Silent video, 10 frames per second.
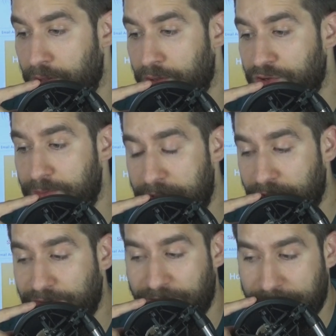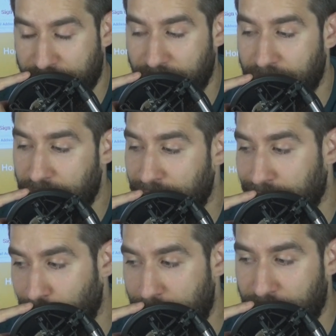She immediately steps in and is the
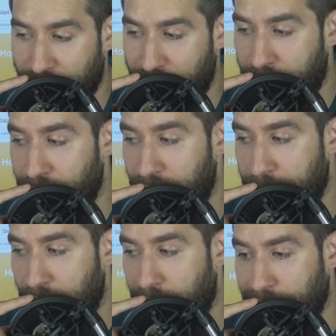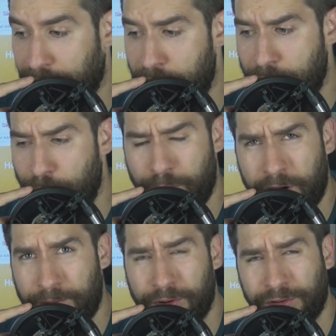representative for Democrats, who pro
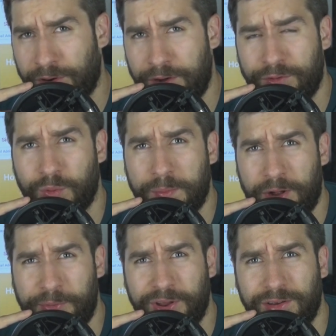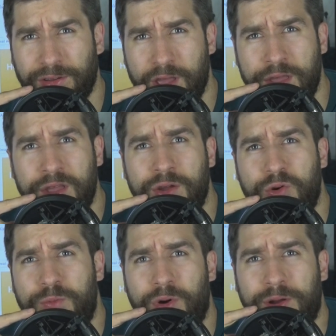or sorry, for Republicans, who
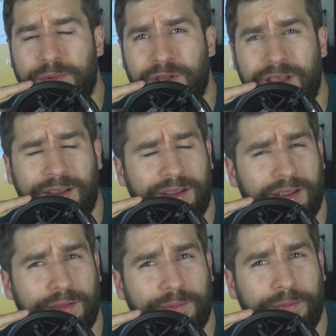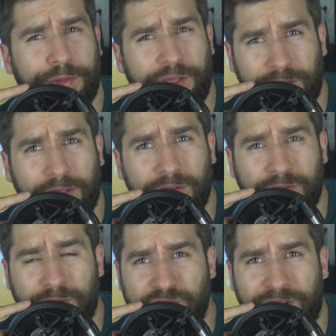probably think that there's no
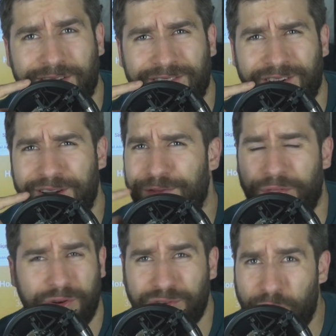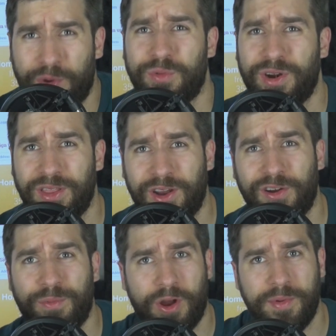chance there. If there's no one running there, it's
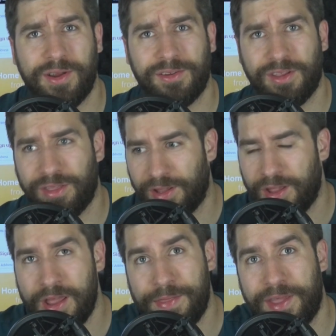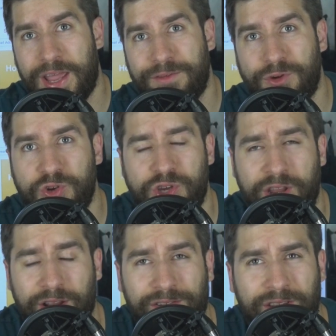probably because they think they have no
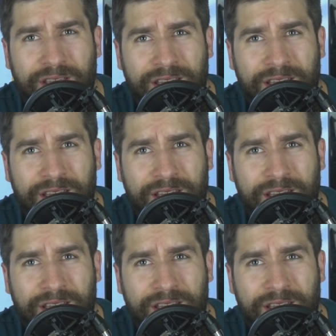chance.